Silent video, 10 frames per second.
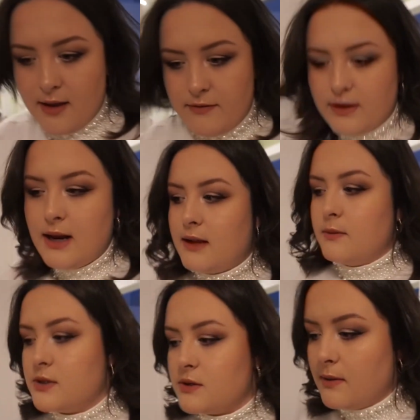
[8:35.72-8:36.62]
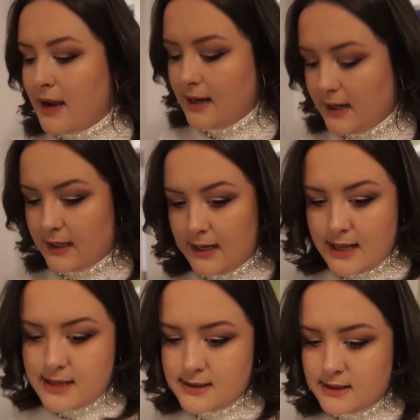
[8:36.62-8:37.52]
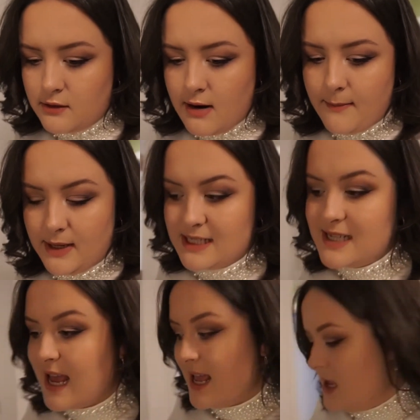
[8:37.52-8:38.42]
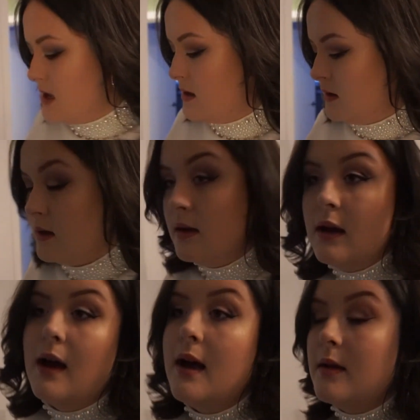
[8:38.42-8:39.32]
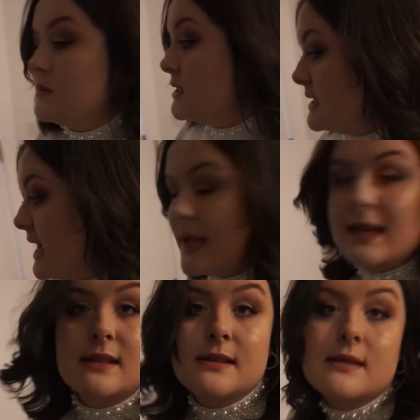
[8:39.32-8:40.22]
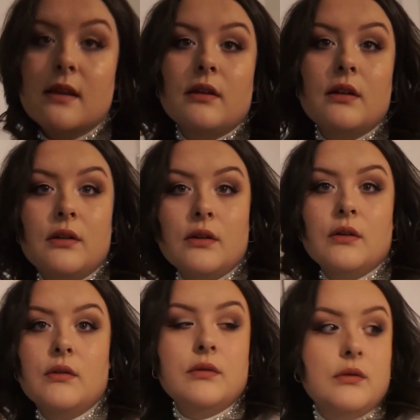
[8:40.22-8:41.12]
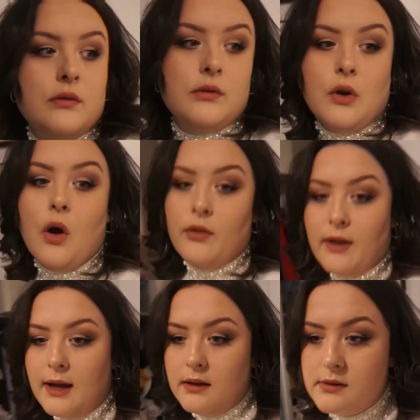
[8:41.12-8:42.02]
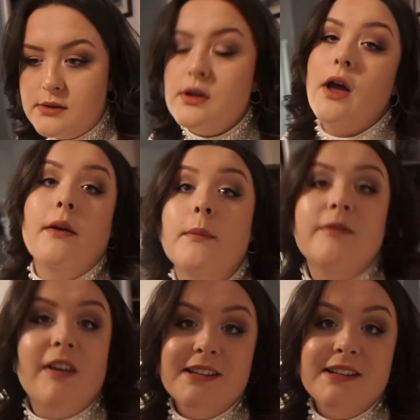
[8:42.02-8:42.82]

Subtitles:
I feel like was quite like an Instagram-y day. Today is not that, so it'll be very